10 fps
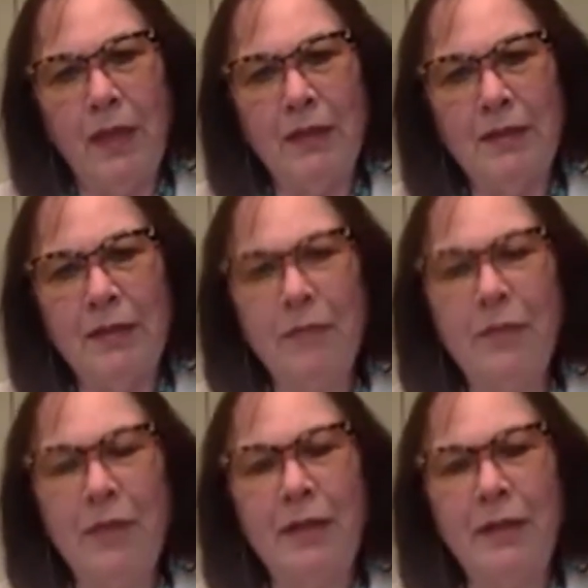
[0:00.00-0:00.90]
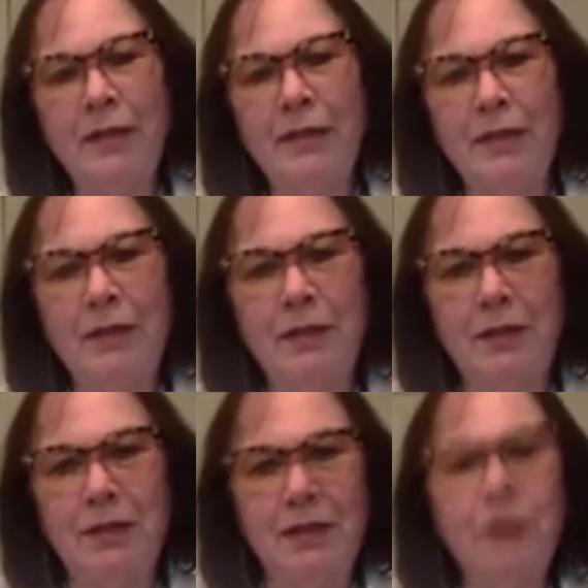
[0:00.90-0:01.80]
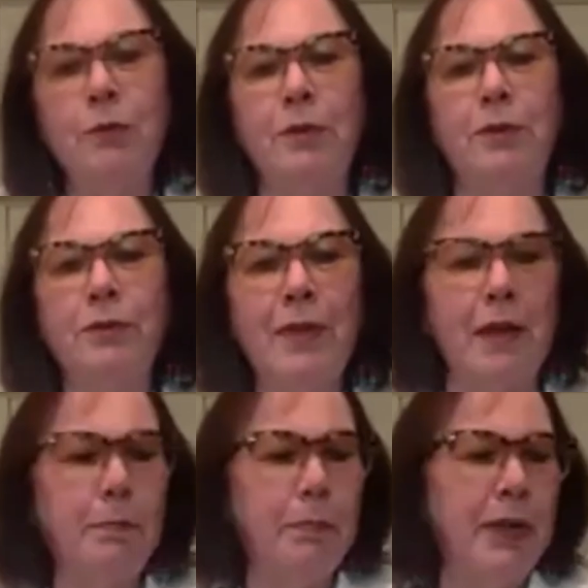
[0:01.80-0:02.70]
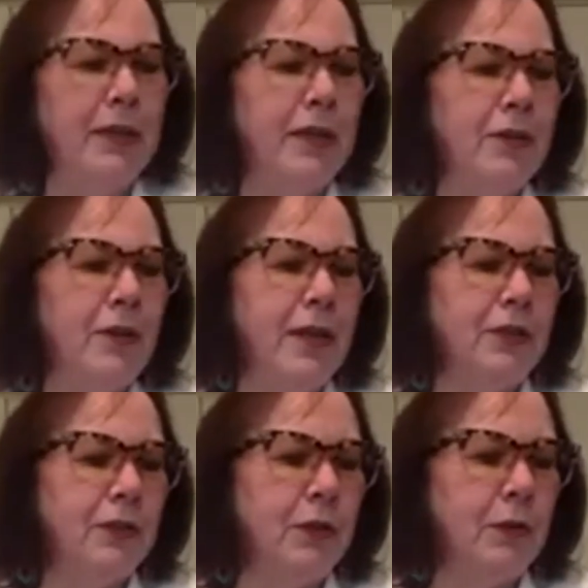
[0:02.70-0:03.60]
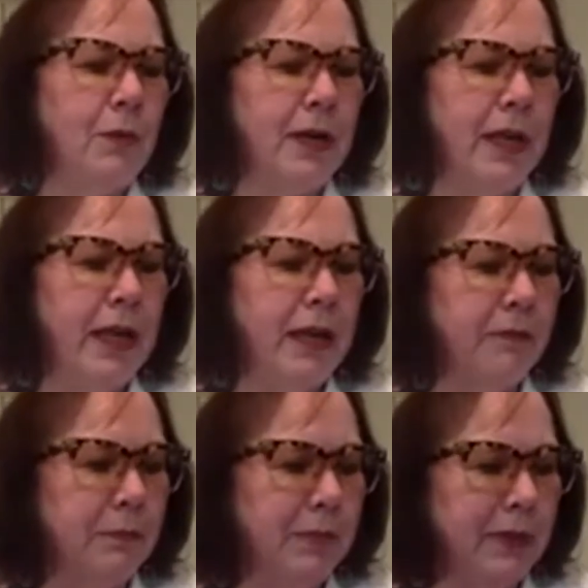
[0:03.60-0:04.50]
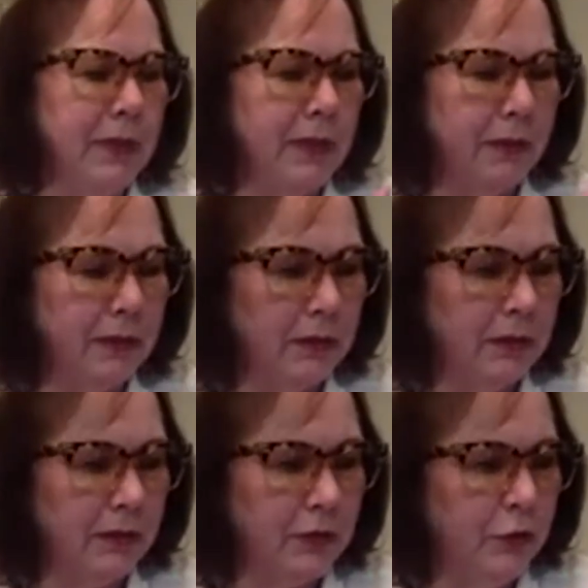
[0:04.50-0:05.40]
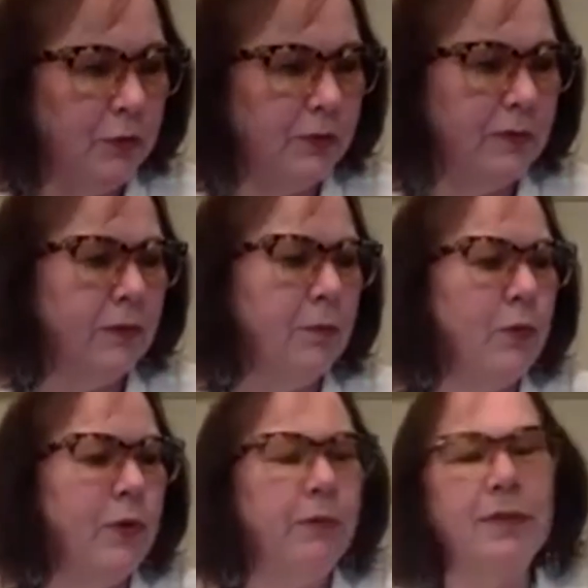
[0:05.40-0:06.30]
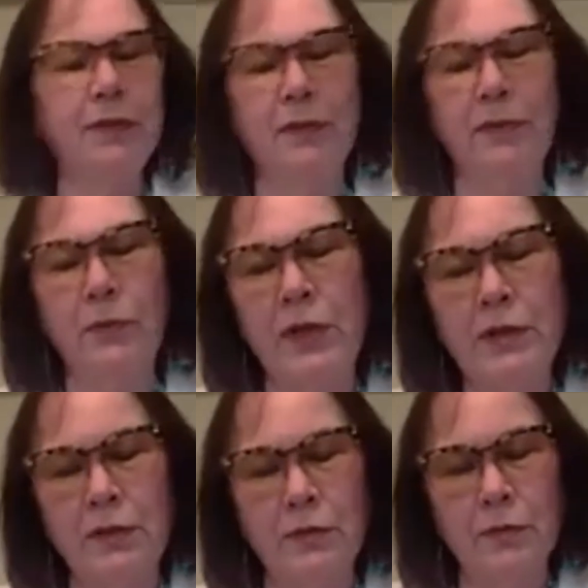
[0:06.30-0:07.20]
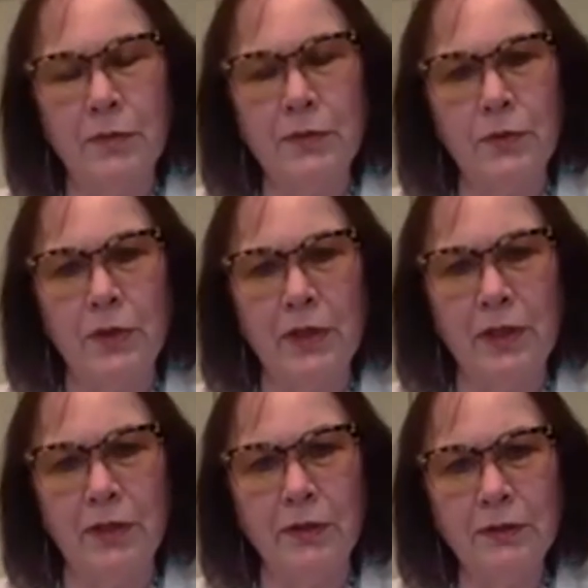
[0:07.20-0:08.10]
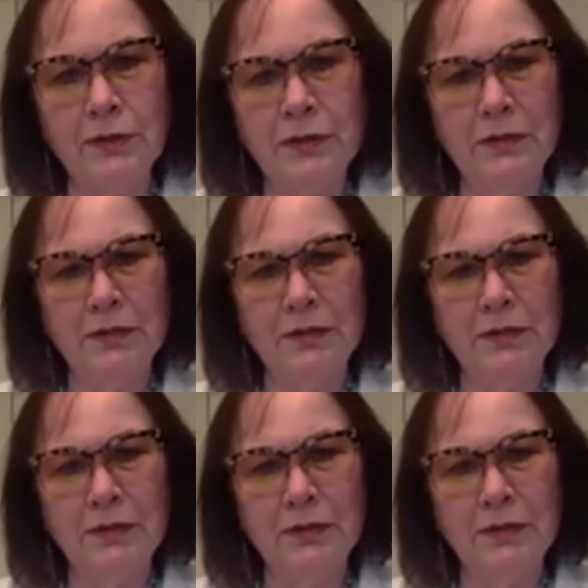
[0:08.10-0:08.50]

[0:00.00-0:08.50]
And some of that is integral to that. But on the other hand, you don't want to have it be to the point where it's distracting from the story either.